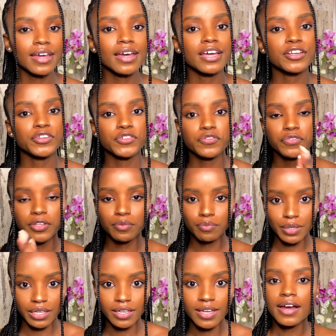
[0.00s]
and
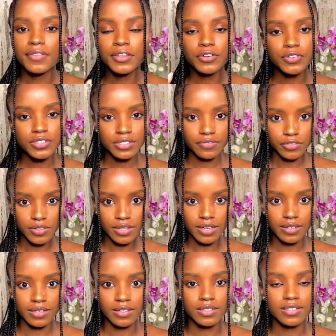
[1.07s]
UVB, and the reason for
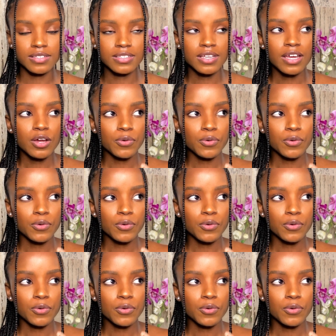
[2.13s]
that is,